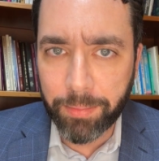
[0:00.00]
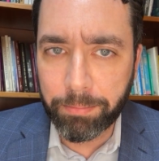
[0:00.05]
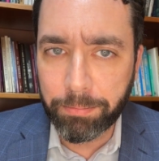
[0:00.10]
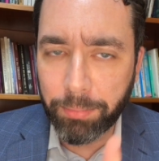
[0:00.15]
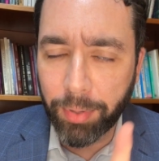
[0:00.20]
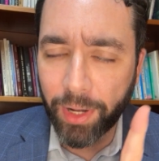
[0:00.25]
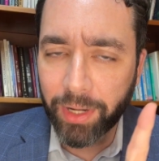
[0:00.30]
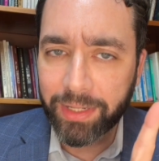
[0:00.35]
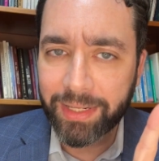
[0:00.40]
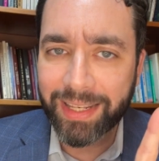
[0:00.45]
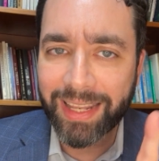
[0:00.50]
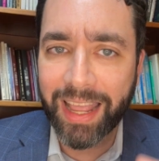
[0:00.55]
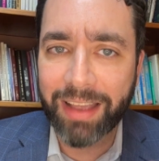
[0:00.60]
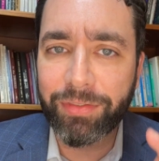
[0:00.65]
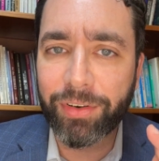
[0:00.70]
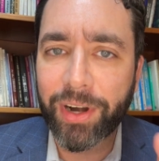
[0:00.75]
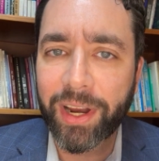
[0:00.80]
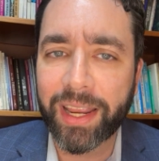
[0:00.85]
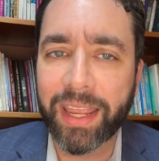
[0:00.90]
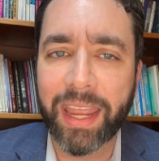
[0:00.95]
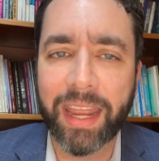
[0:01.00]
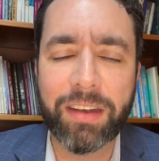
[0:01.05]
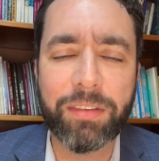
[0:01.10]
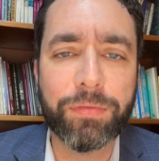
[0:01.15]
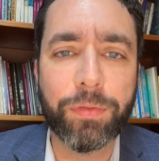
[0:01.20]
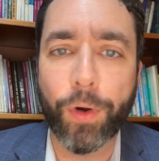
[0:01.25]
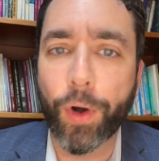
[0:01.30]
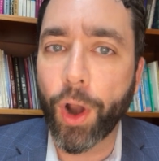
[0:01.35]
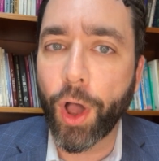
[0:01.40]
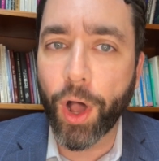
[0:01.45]
but never again
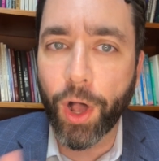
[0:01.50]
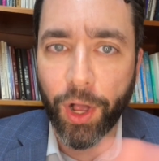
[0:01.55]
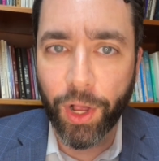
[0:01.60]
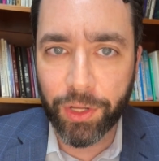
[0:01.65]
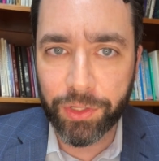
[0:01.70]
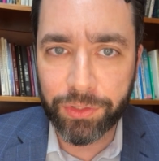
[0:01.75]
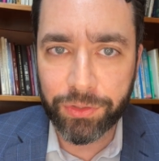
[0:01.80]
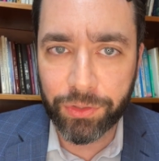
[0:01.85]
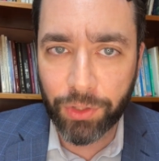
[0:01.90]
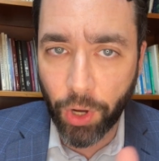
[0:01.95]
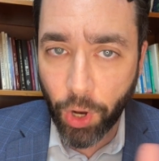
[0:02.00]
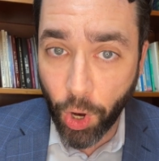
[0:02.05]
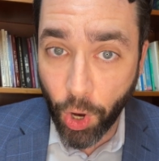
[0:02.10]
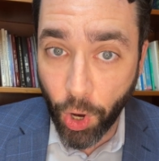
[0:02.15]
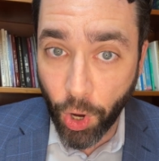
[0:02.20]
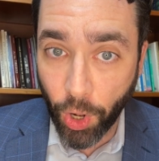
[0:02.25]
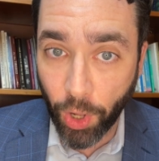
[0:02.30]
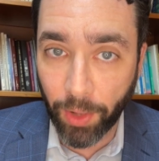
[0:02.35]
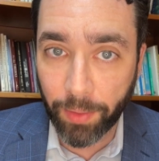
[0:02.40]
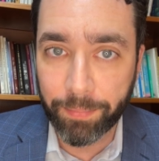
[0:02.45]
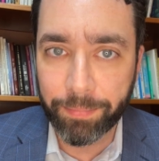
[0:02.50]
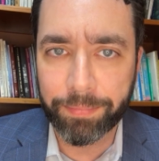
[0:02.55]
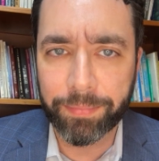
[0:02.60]
for us all.